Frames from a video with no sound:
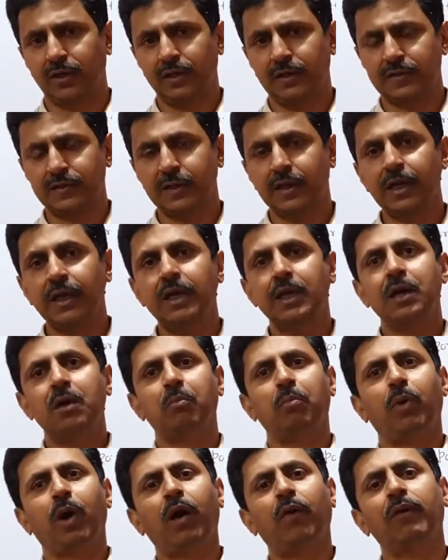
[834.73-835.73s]
Power
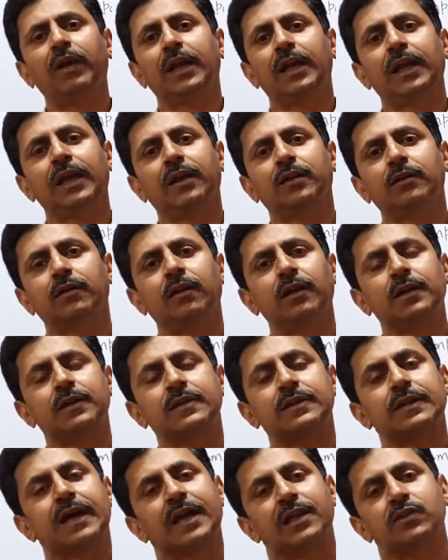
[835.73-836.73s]
electronics, that's why I
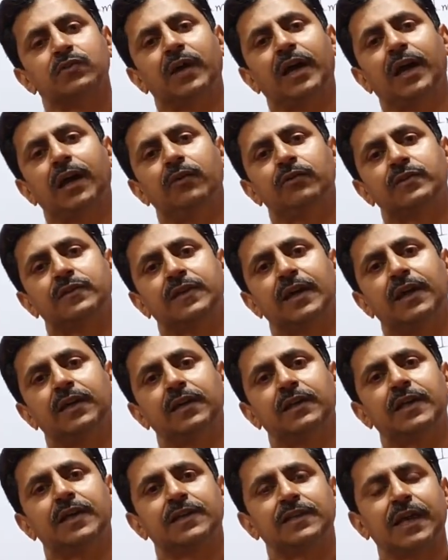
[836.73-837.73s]
have said it has
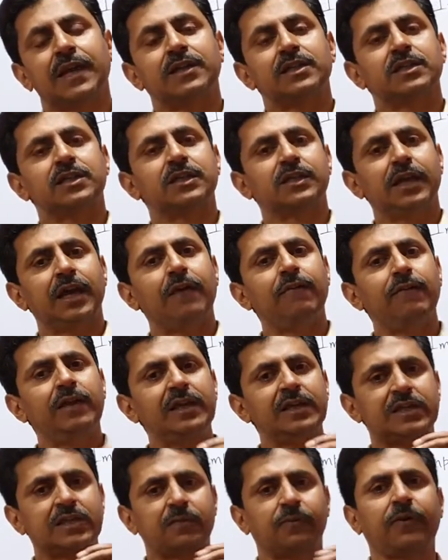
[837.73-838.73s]
entered every sphere
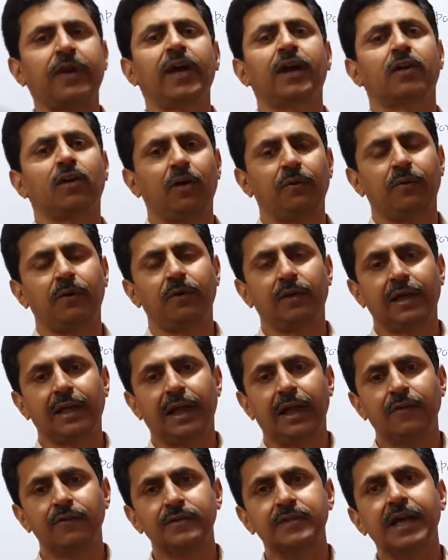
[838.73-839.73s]
of our lives,
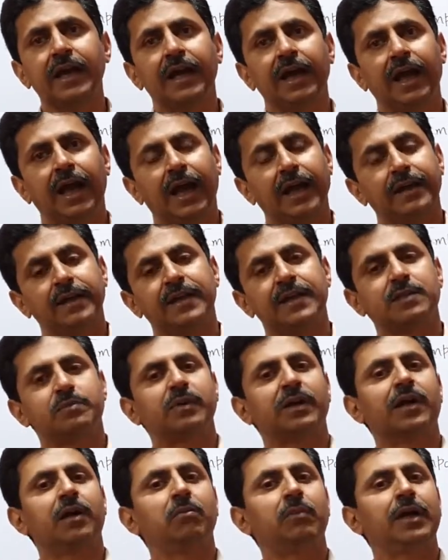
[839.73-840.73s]
and it has become
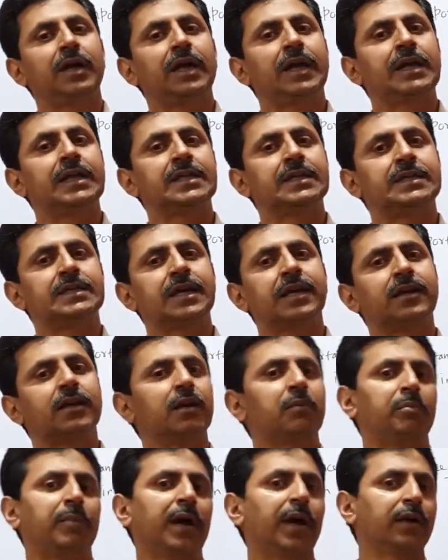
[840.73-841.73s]
integral part of
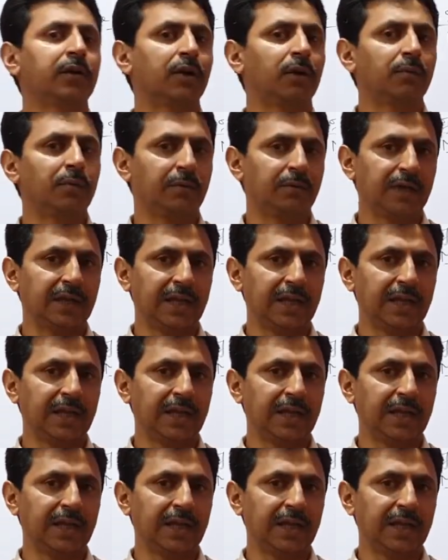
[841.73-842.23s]
our lives.